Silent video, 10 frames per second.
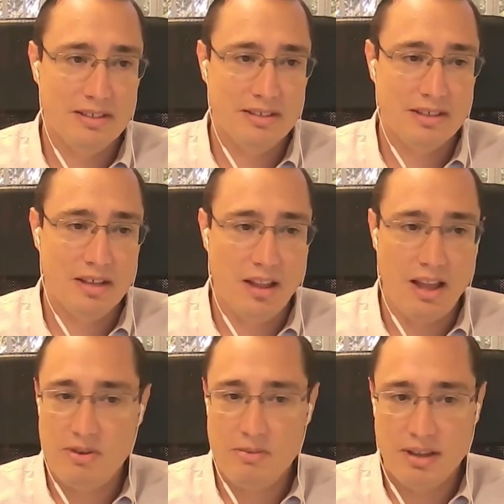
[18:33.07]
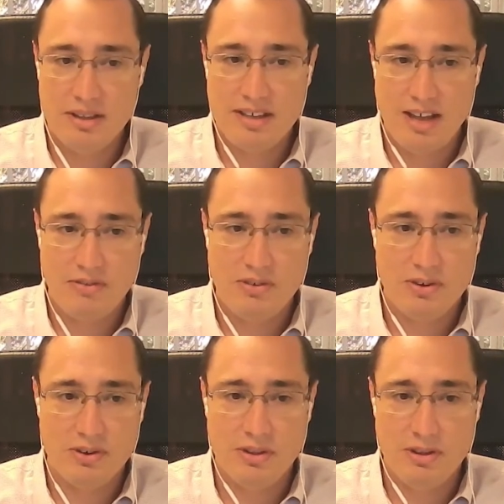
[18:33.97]
11 months
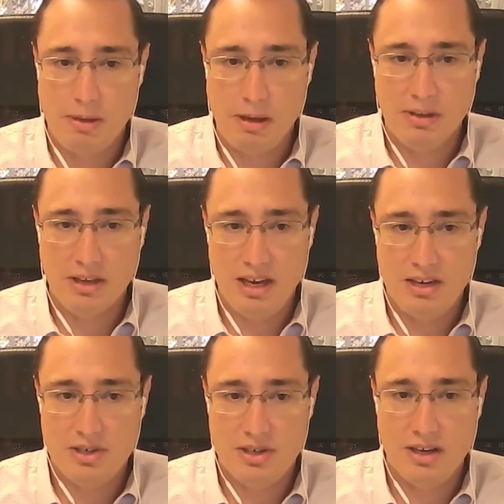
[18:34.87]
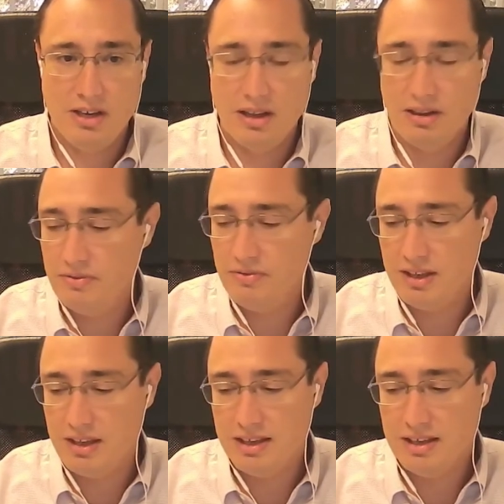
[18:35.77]
after the publication of
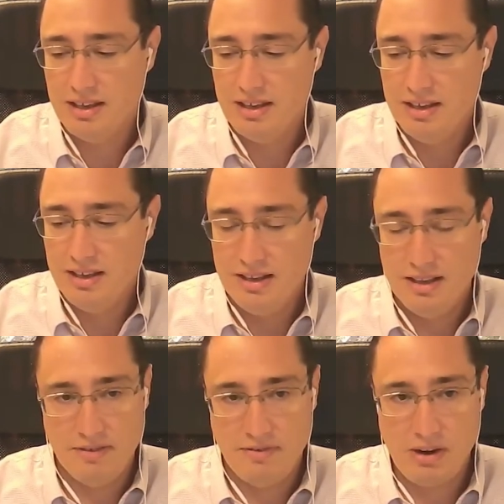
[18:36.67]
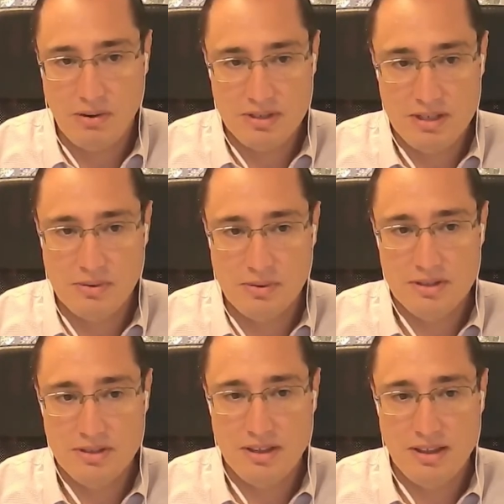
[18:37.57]
the viral sequence,
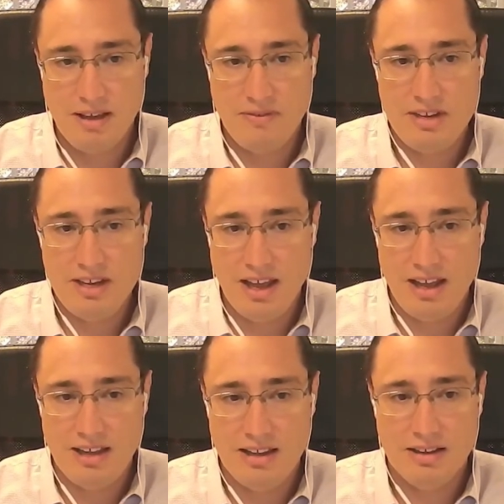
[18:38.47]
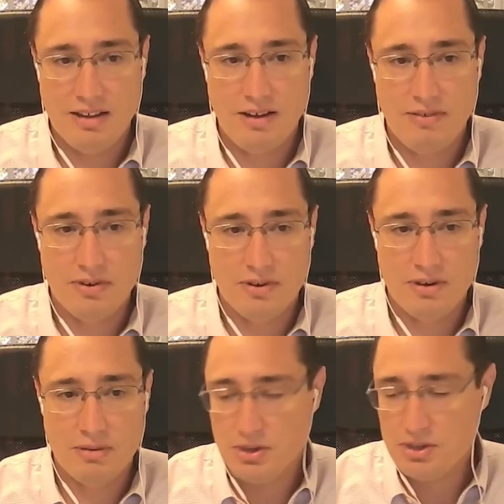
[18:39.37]
the FDA offered
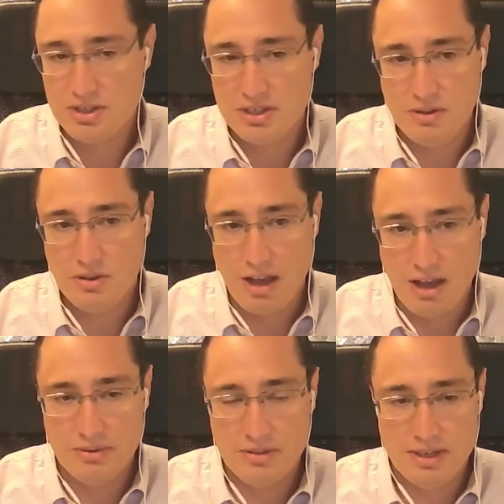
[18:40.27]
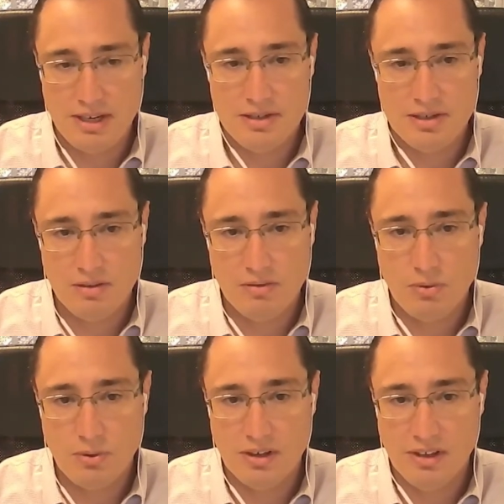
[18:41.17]
emergency use authorization
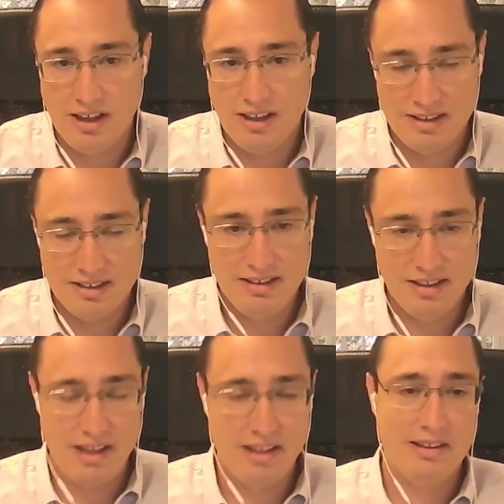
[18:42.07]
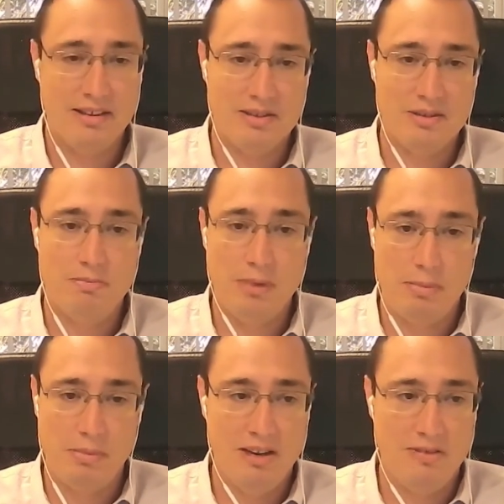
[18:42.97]
for Eli Lilly's
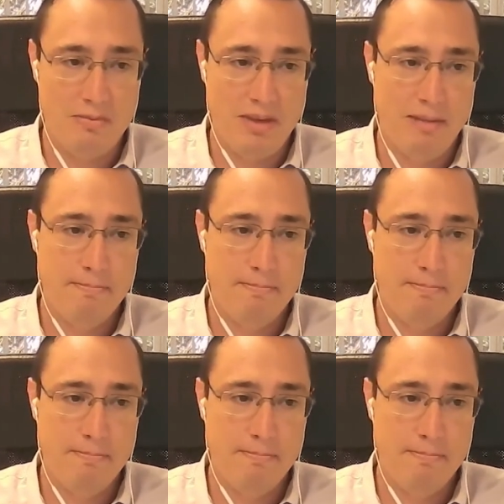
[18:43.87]
bamlanivimab,